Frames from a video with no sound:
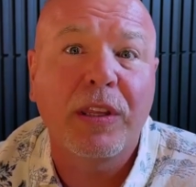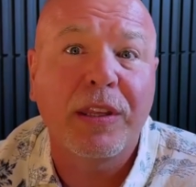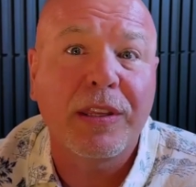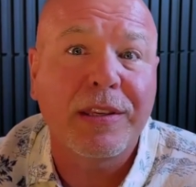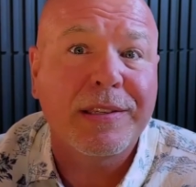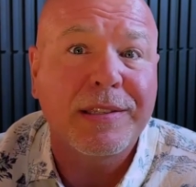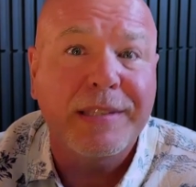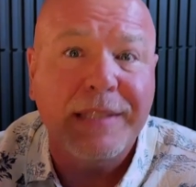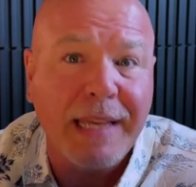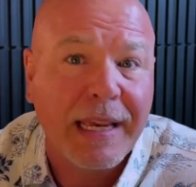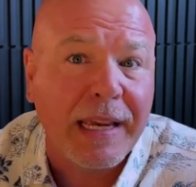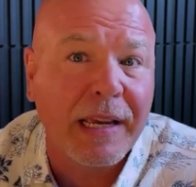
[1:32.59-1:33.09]
The
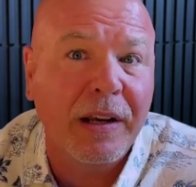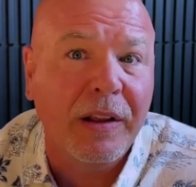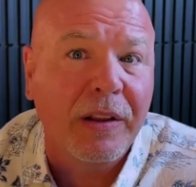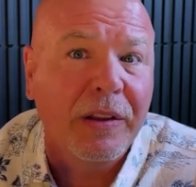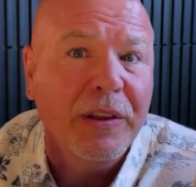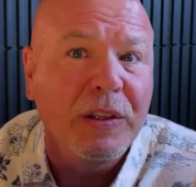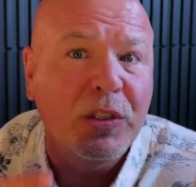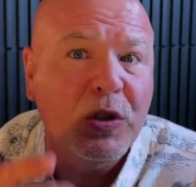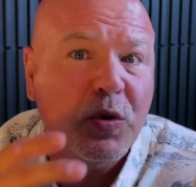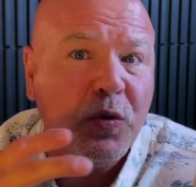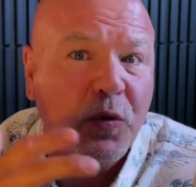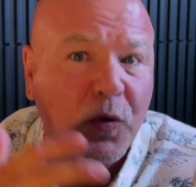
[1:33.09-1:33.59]
sale
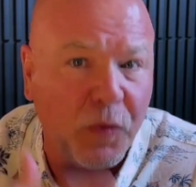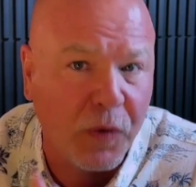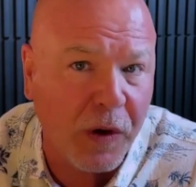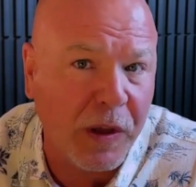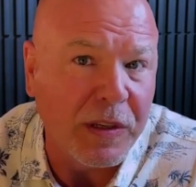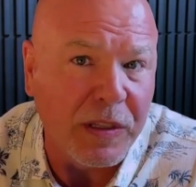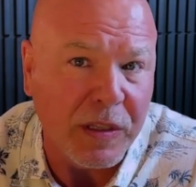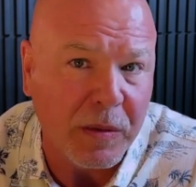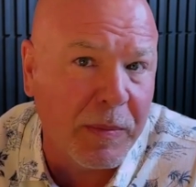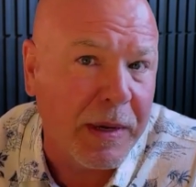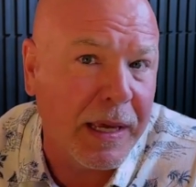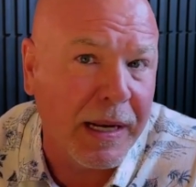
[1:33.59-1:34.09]
is
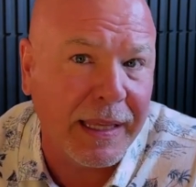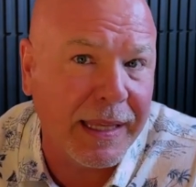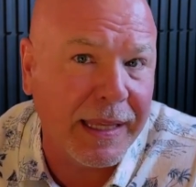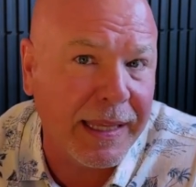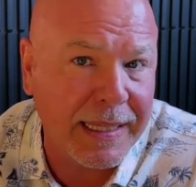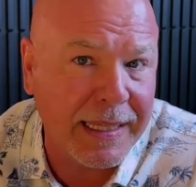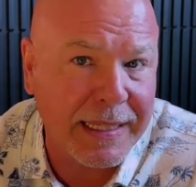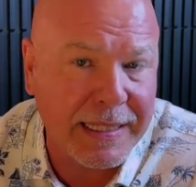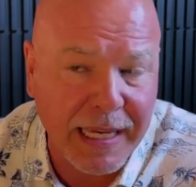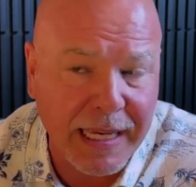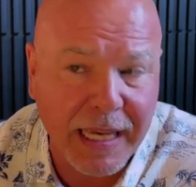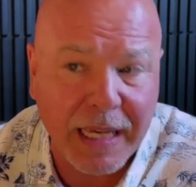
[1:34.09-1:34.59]
fundamentally
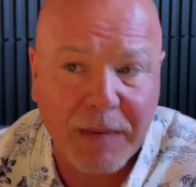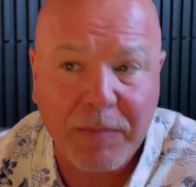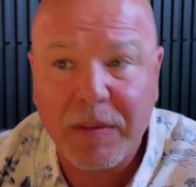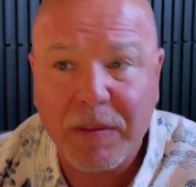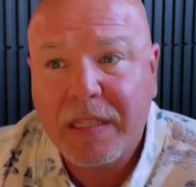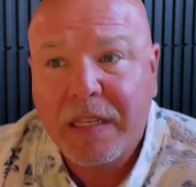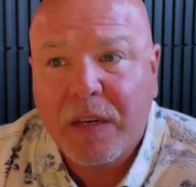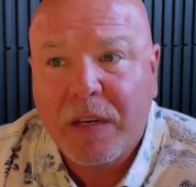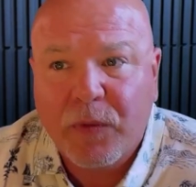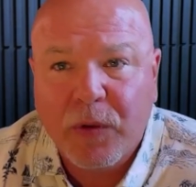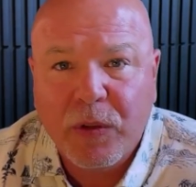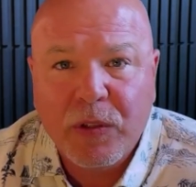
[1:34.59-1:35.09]
the same. The
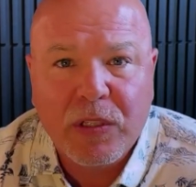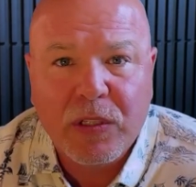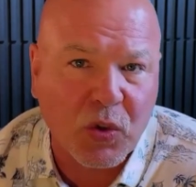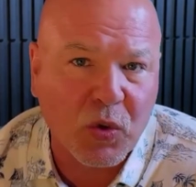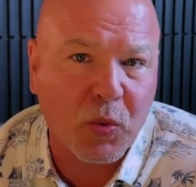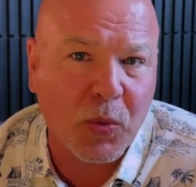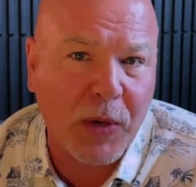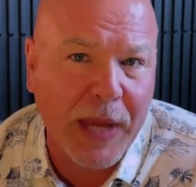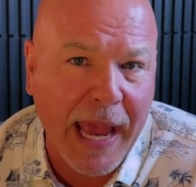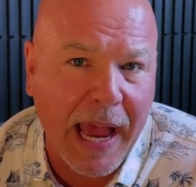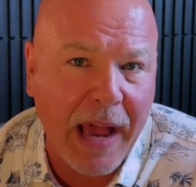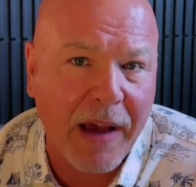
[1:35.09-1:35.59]
difference is
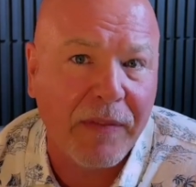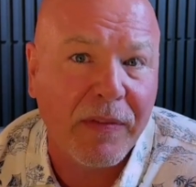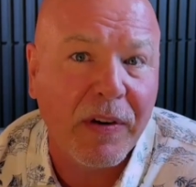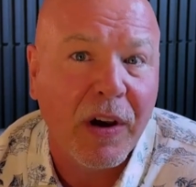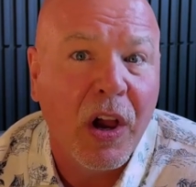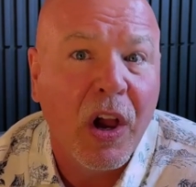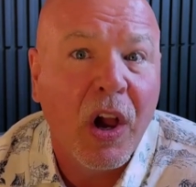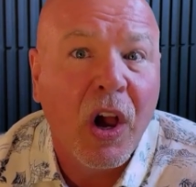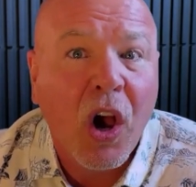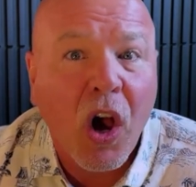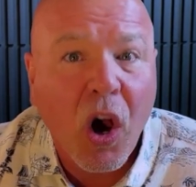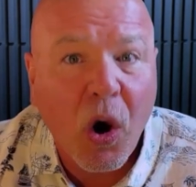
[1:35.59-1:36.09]
we have
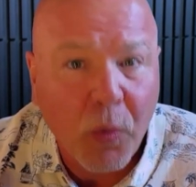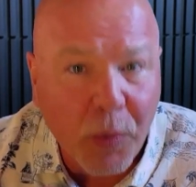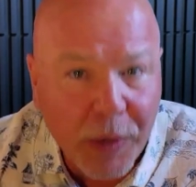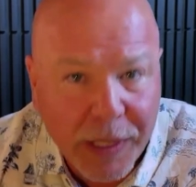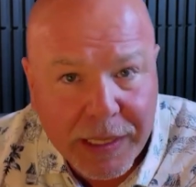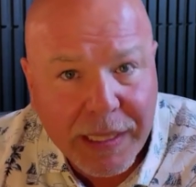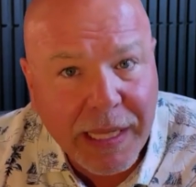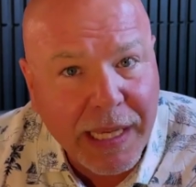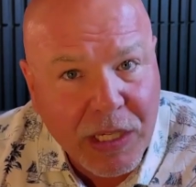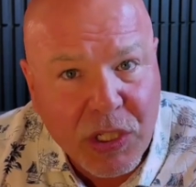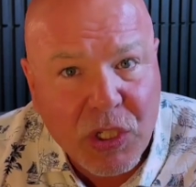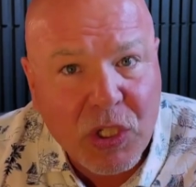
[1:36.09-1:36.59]
a
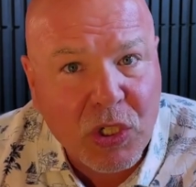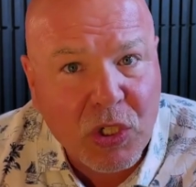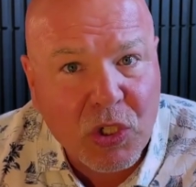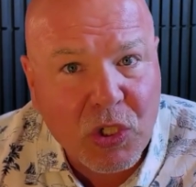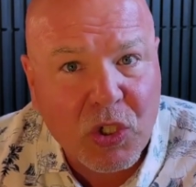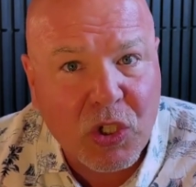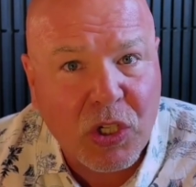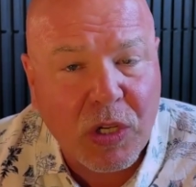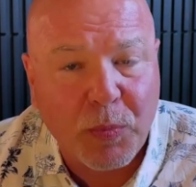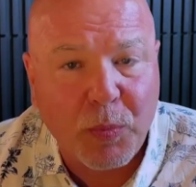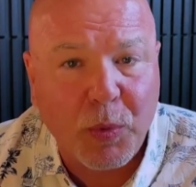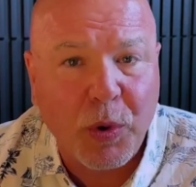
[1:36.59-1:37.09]

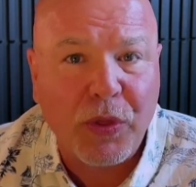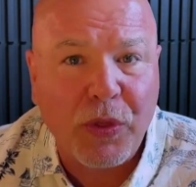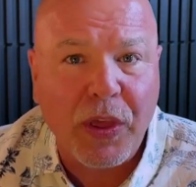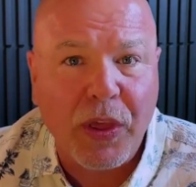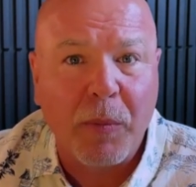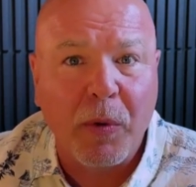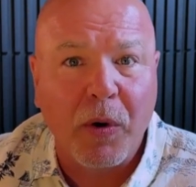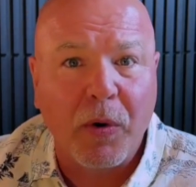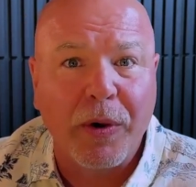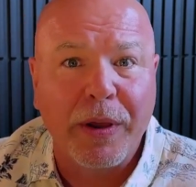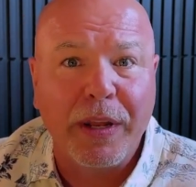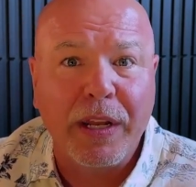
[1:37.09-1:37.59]
relationship with them
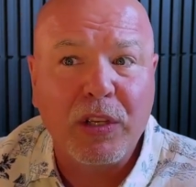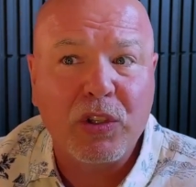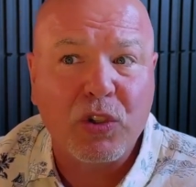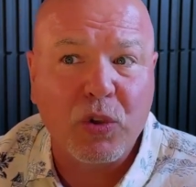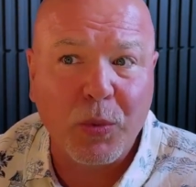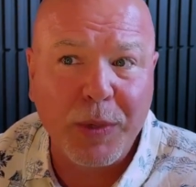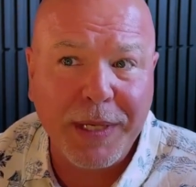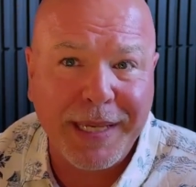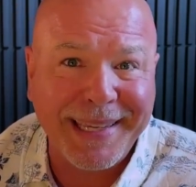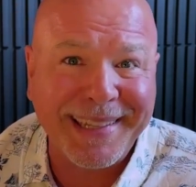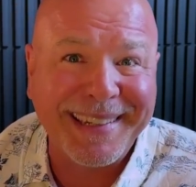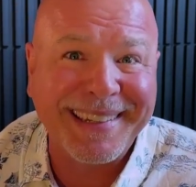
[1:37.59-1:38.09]
already, so
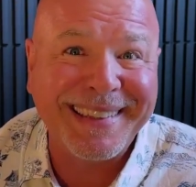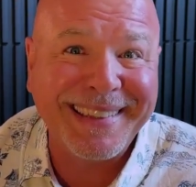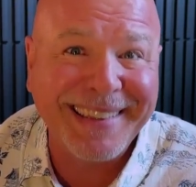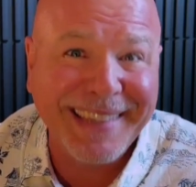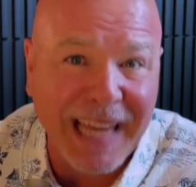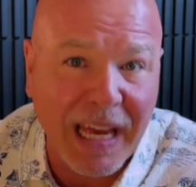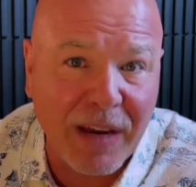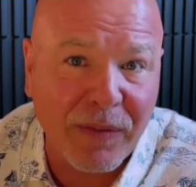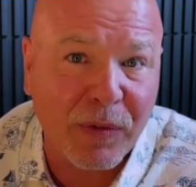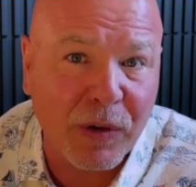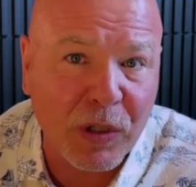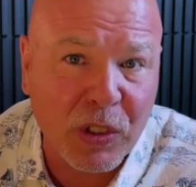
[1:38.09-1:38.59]
we can
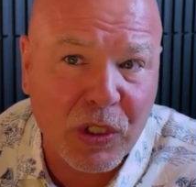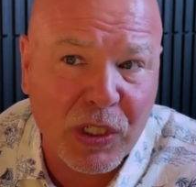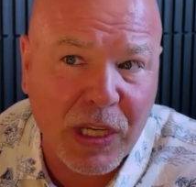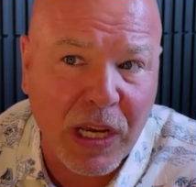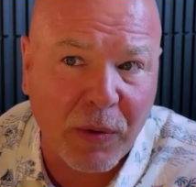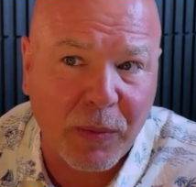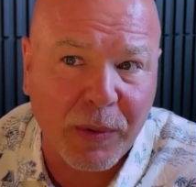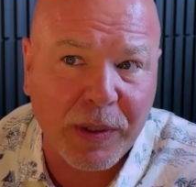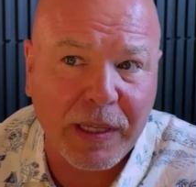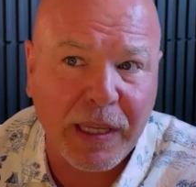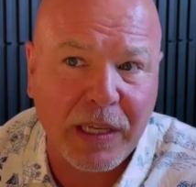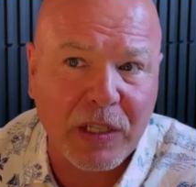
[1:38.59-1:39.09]
leverage that
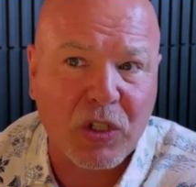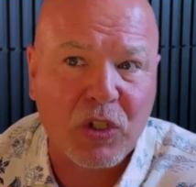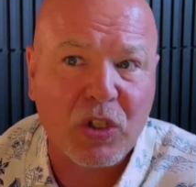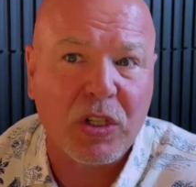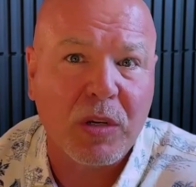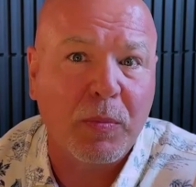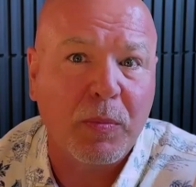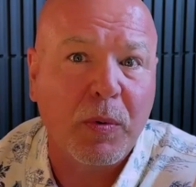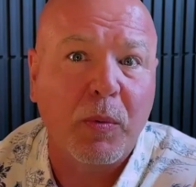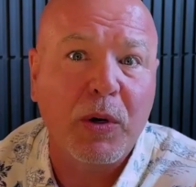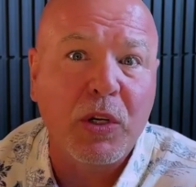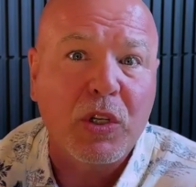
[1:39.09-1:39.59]

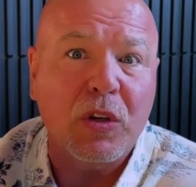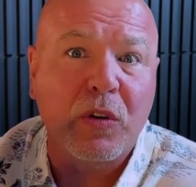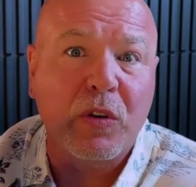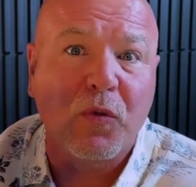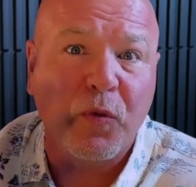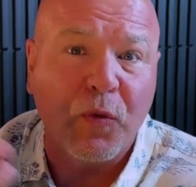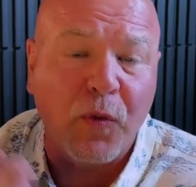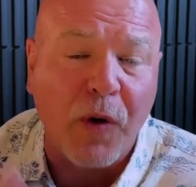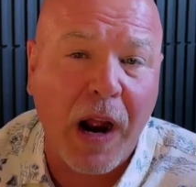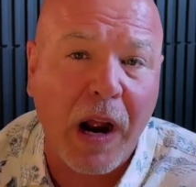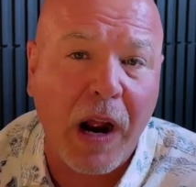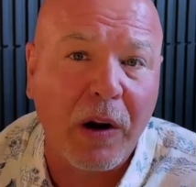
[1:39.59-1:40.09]
relationship, but we should
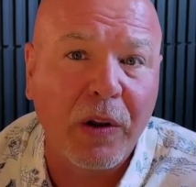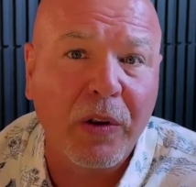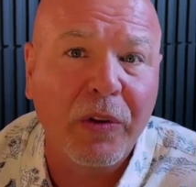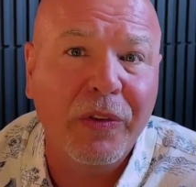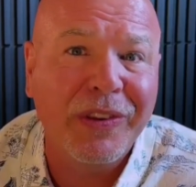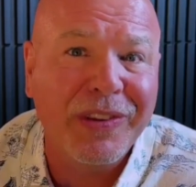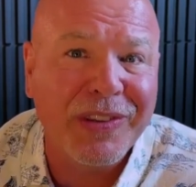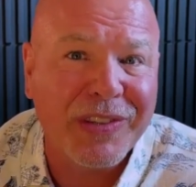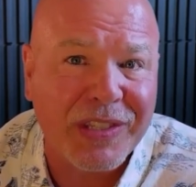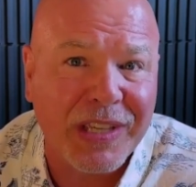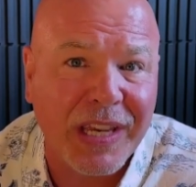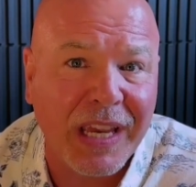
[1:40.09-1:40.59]
follow
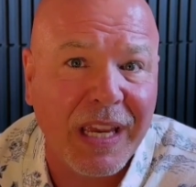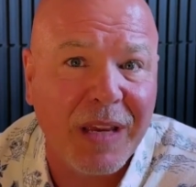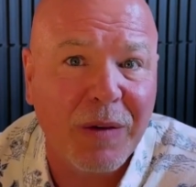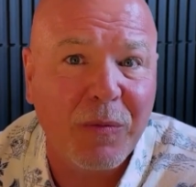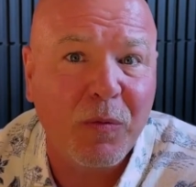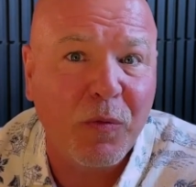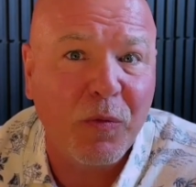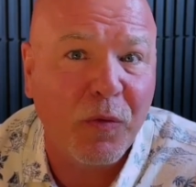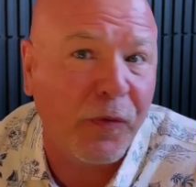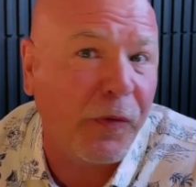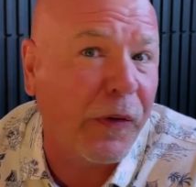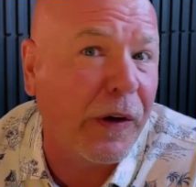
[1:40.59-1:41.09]
the same
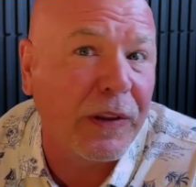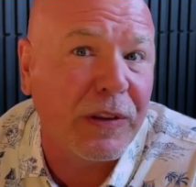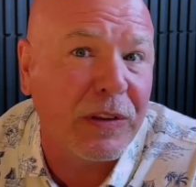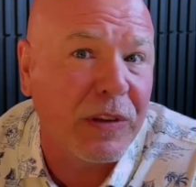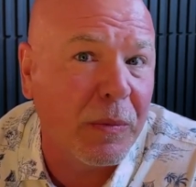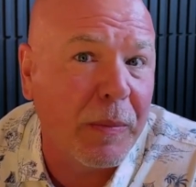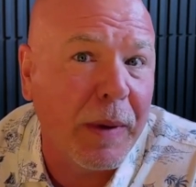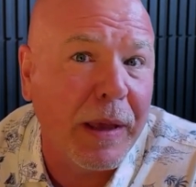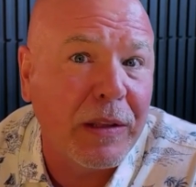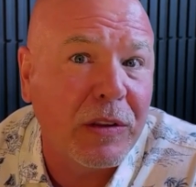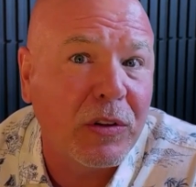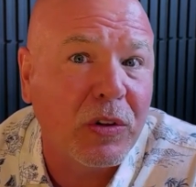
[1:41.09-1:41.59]

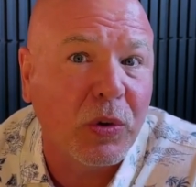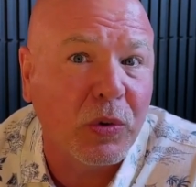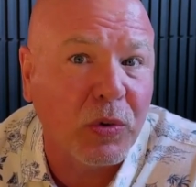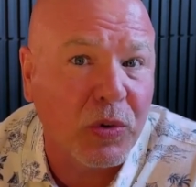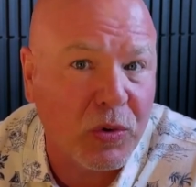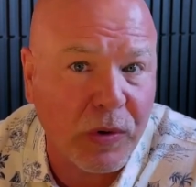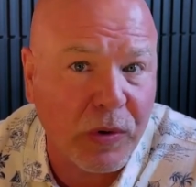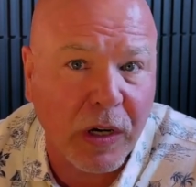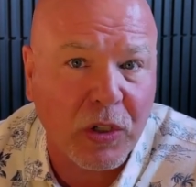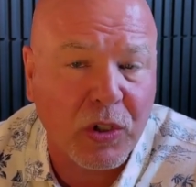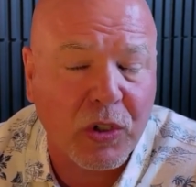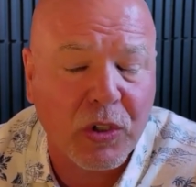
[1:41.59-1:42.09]
fundamental
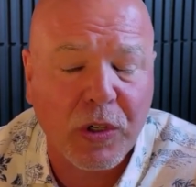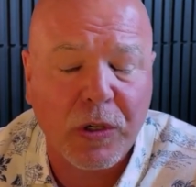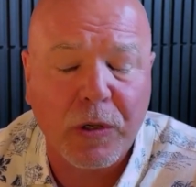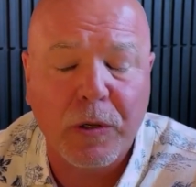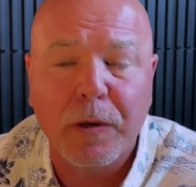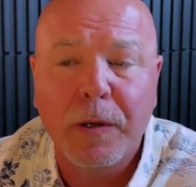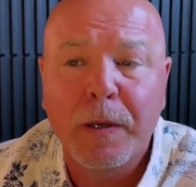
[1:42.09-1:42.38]
structure.